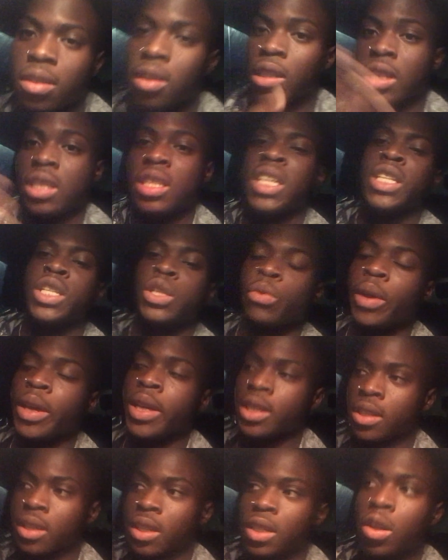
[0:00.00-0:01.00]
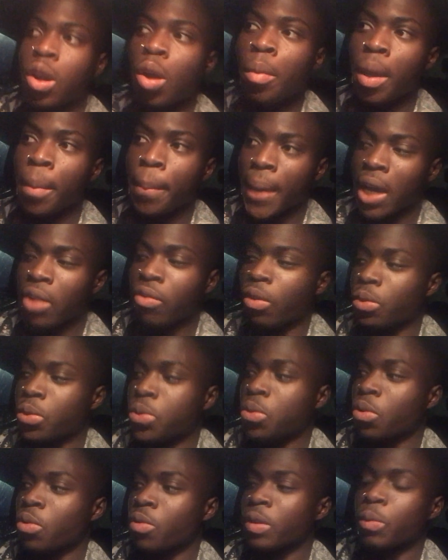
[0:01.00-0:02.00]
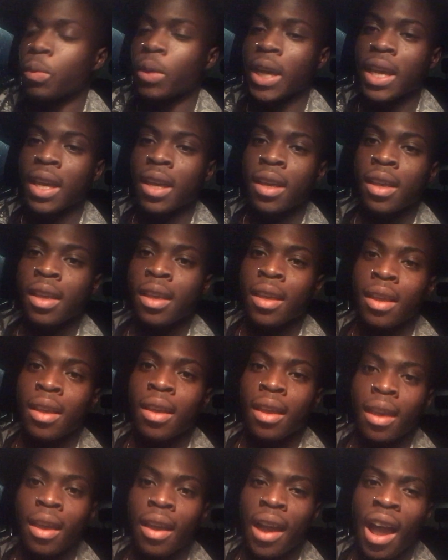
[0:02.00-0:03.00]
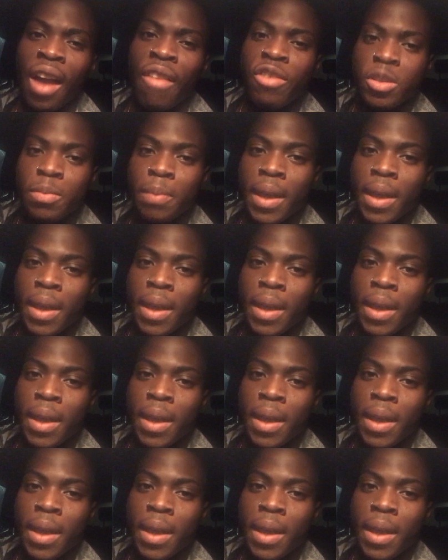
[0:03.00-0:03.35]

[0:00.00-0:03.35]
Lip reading: the situation. He told me a background story where I